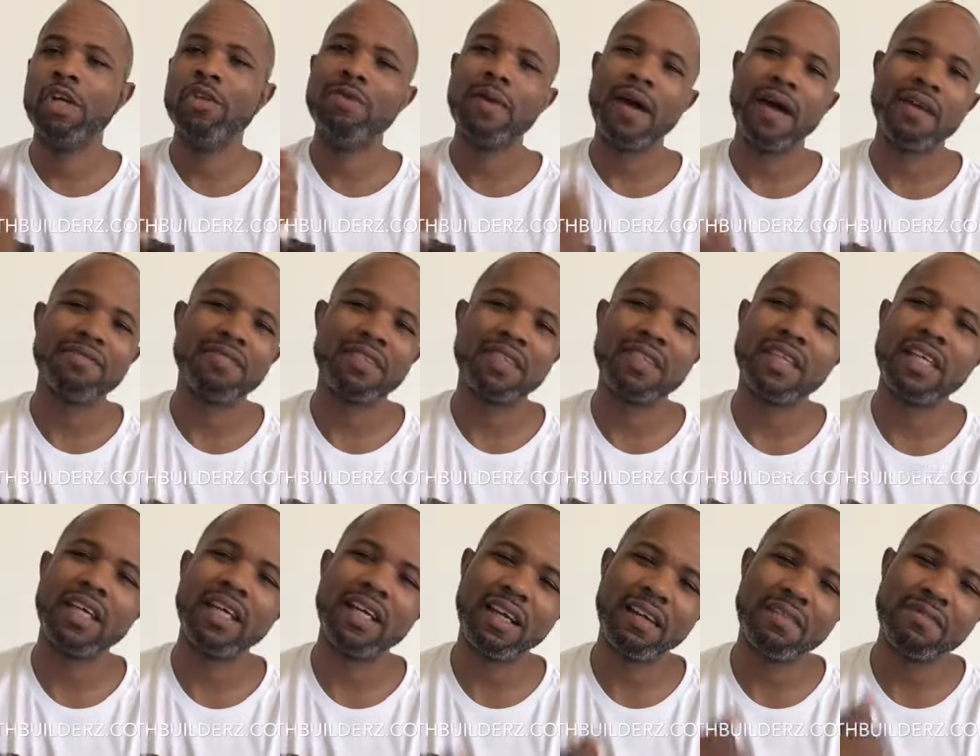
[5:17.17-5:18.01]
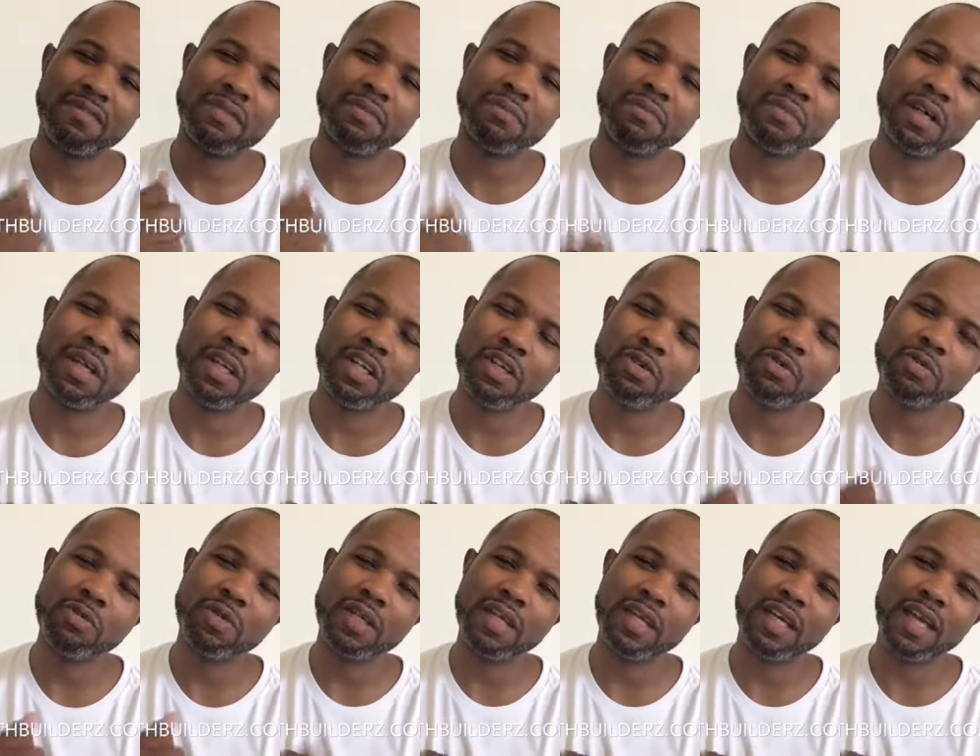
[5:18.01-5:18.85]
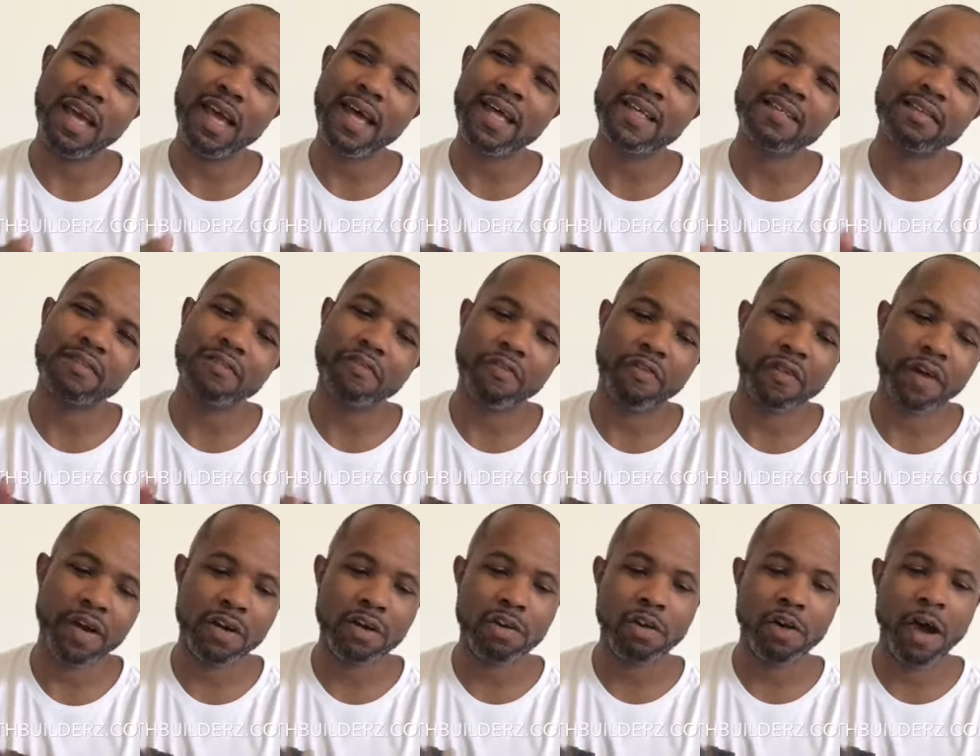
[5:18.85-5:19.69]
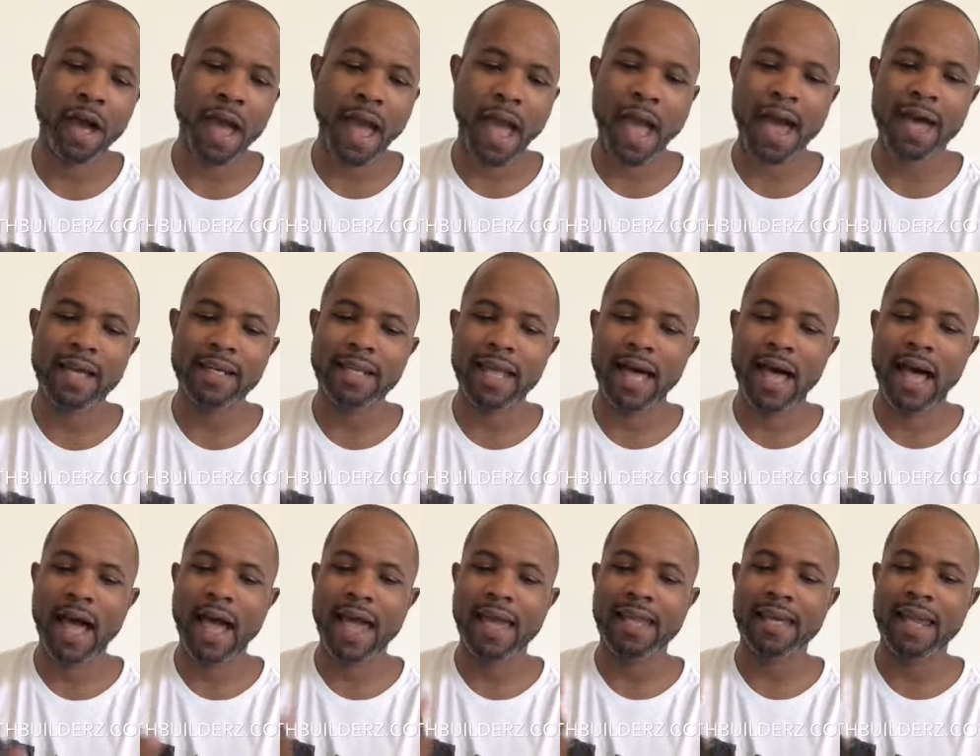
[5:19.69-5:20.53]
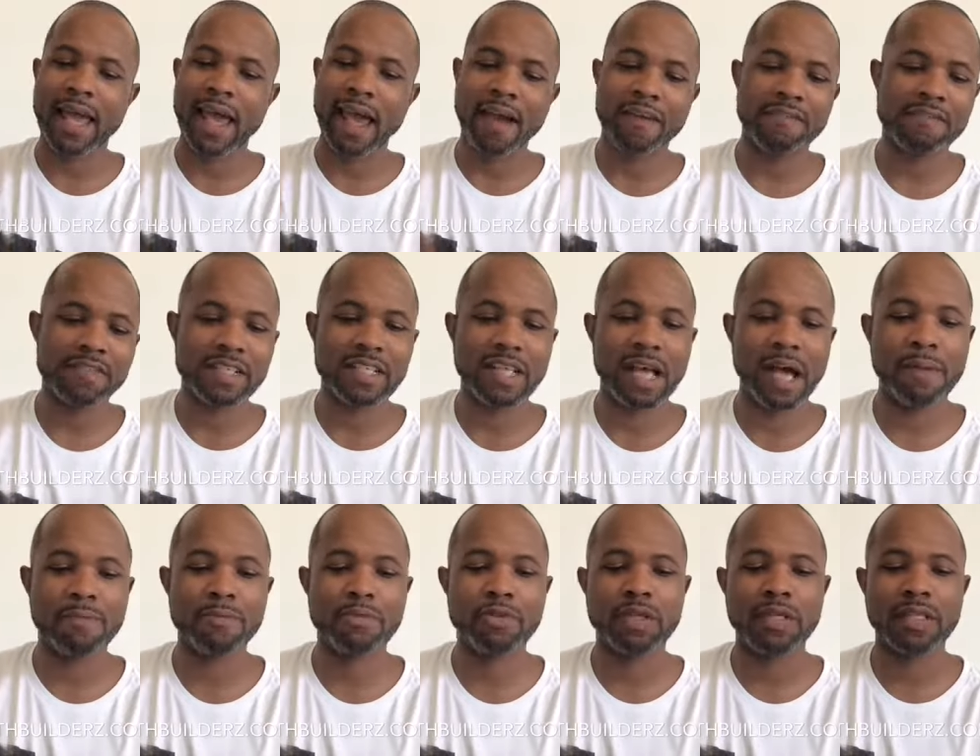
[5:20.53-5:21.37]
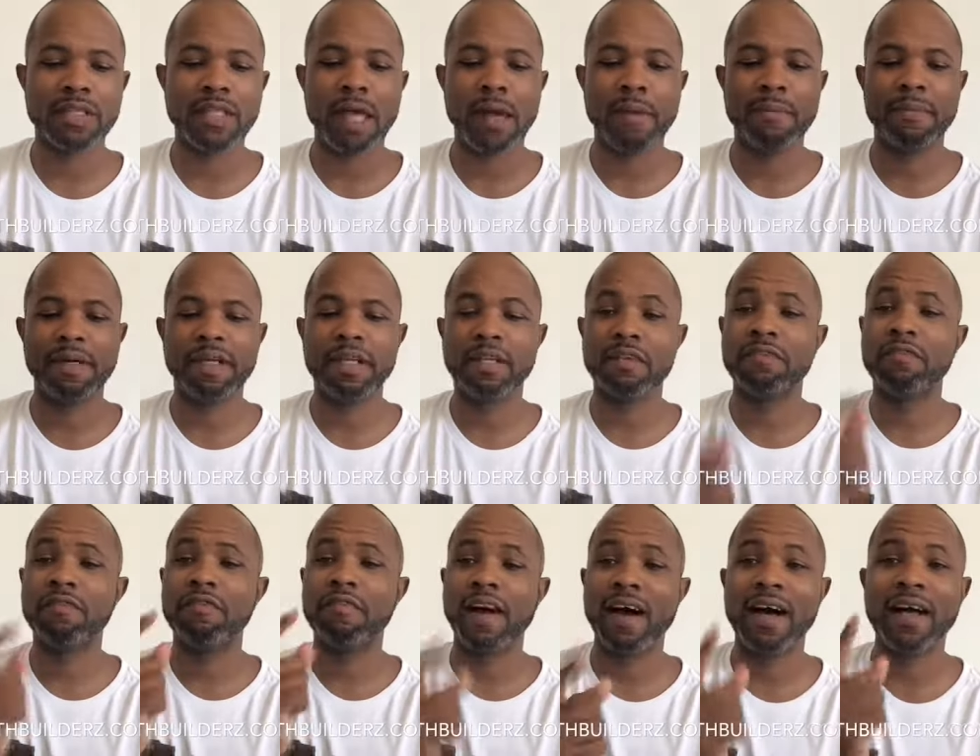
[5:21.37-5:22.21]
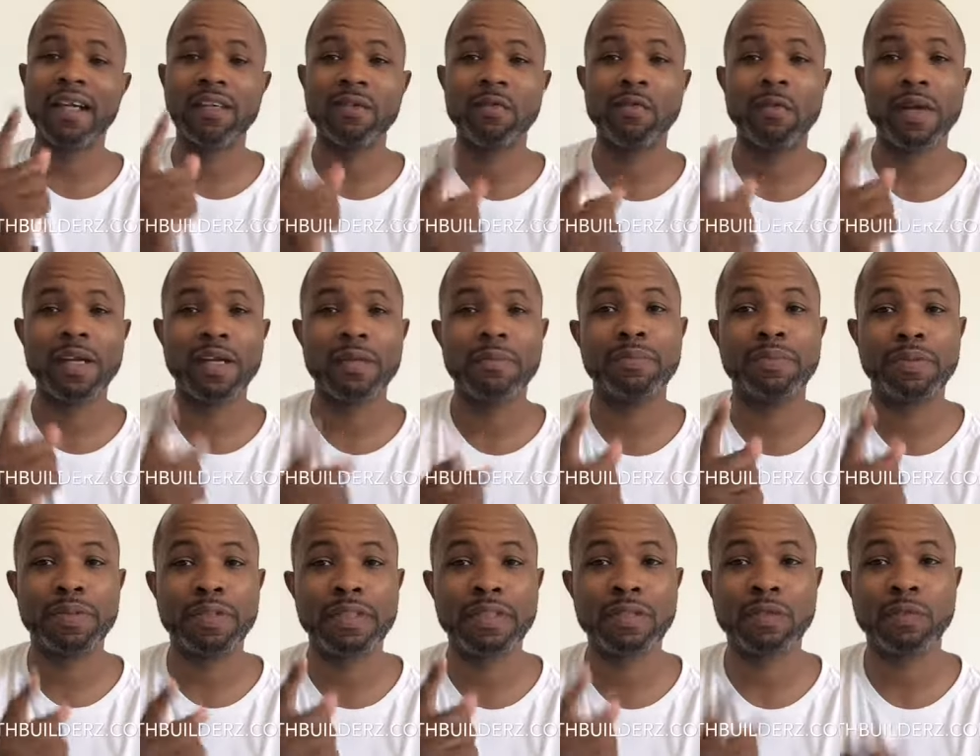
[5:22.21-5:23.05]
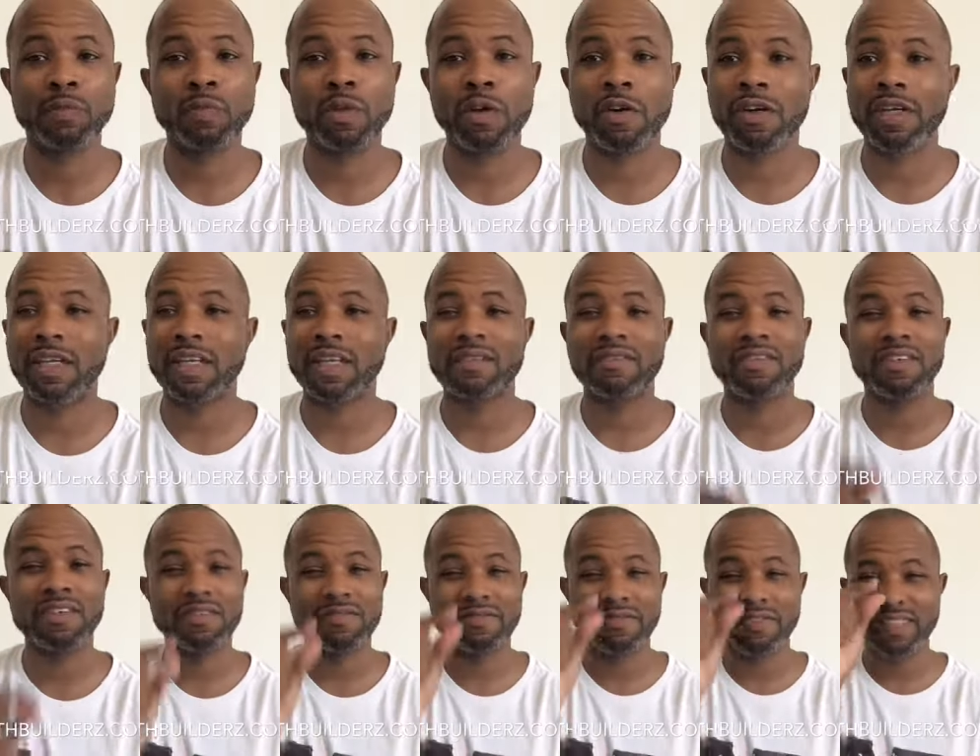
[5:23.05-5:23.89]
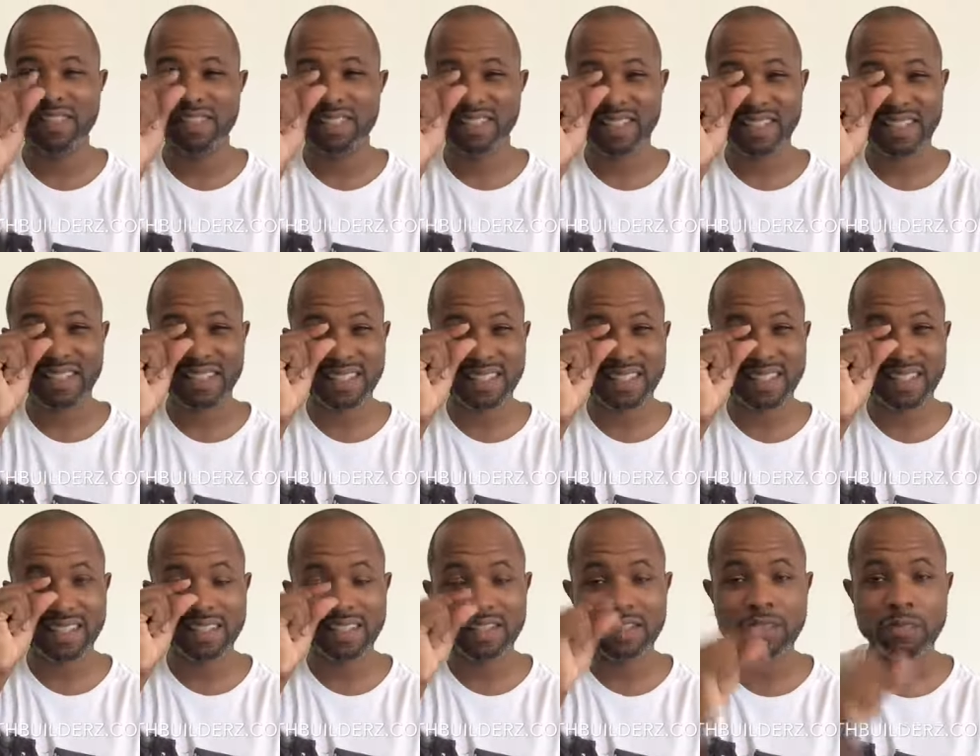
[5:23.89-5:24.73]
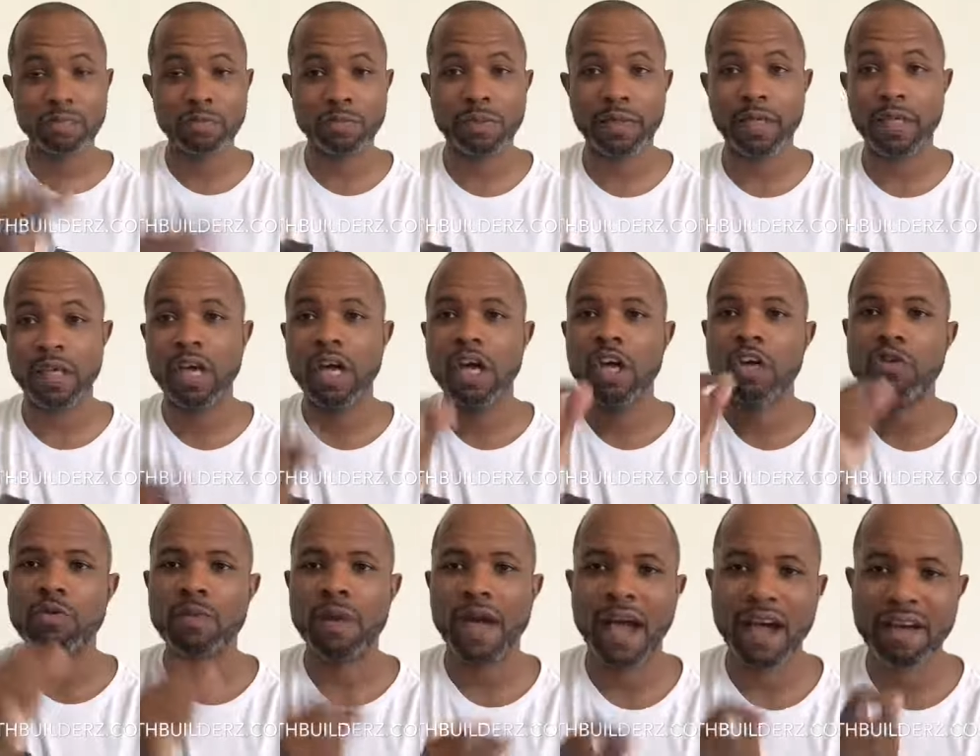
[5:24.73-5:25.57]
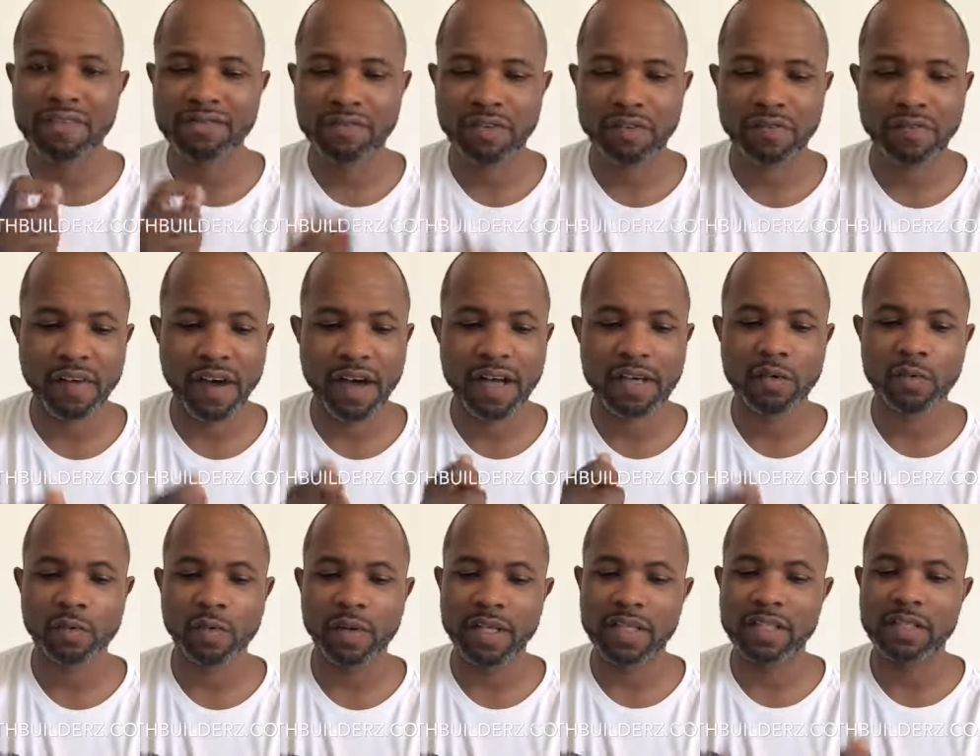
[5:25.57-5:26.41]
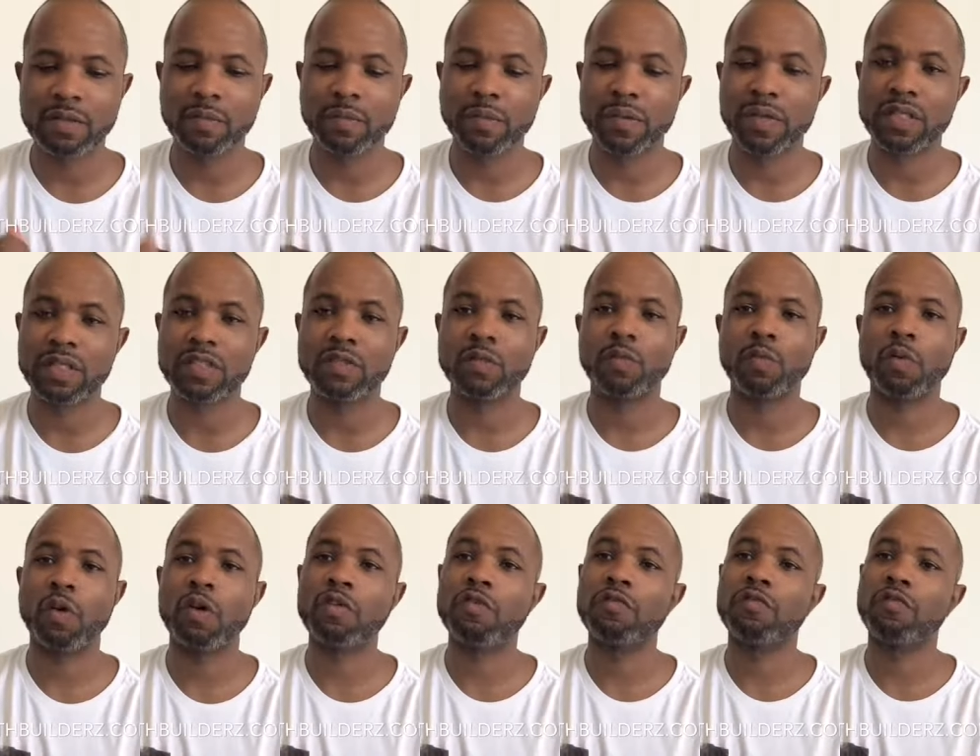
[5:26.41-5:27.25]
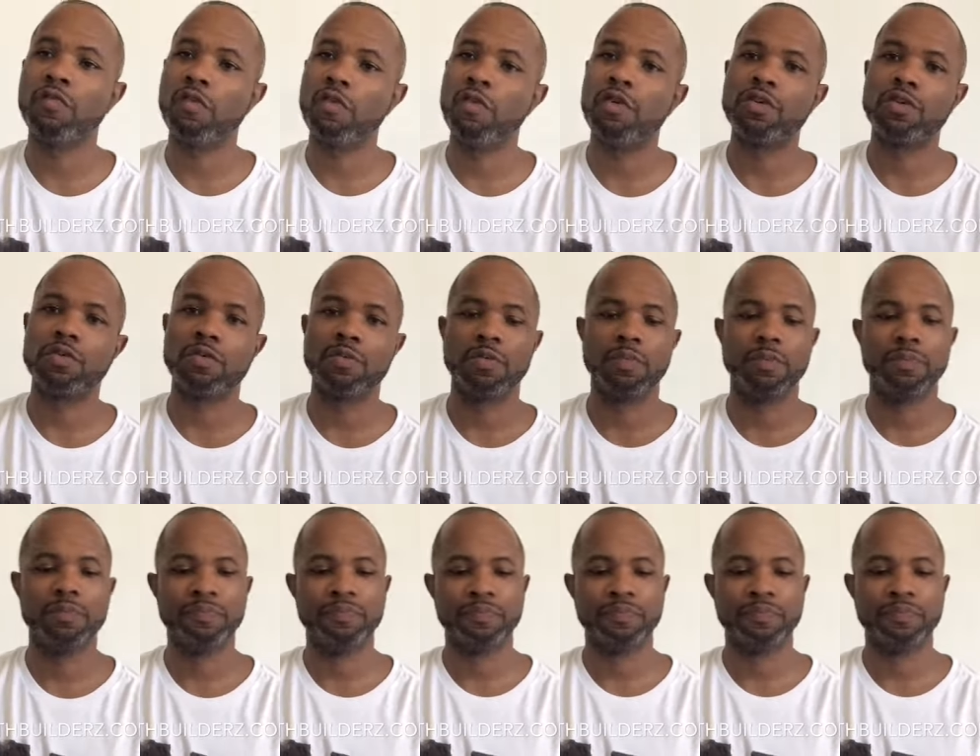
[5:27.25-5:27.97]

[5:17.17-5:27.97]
You have to think of the money you get as a friend or an ally and every time you get that money, find a way to put it to work. Even if it's just a little bit, you have to find a way to put it to work for you.